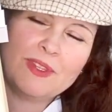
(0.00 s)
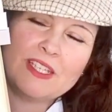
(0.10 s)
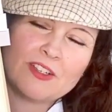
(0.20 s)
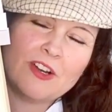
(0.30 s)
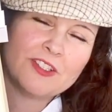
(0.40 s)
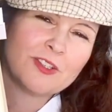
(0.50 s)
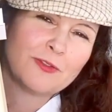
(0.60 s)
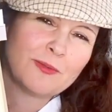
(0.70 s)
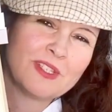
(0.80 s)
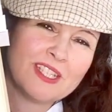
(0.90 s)
These are also
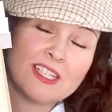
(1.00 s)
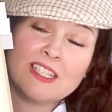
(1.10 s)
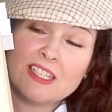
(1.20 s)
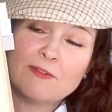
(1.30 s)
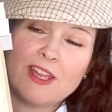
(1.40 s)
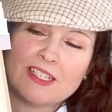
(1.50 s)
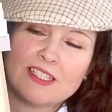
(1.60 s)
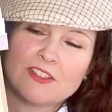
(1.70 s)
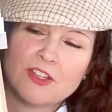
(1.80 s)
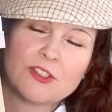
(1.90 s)
from the 60s. In fact,
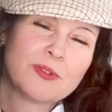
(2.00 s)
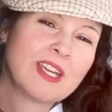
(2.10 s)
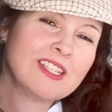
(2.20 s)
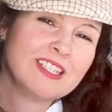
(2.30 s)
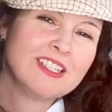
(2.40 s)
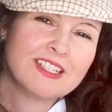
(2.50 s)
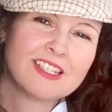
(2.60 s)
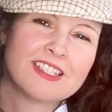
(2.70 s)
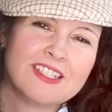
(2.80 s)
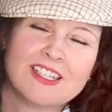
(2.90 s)
it's also
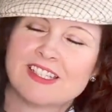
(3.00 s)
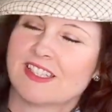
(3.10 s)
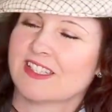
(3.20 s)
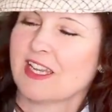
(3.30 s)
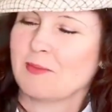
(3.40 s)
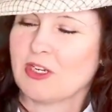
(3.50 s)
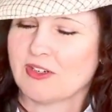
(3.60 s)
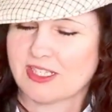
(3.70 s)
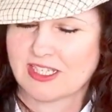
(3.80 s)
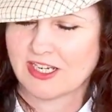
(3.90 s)
1966, the same year
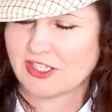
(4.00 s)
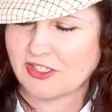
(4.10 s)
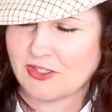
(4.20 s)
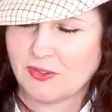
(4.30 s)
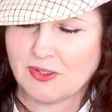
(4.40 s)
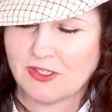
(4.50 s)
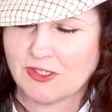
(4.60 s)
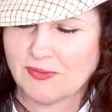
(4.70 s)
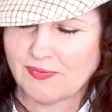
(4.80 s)
as Tasha Tudor.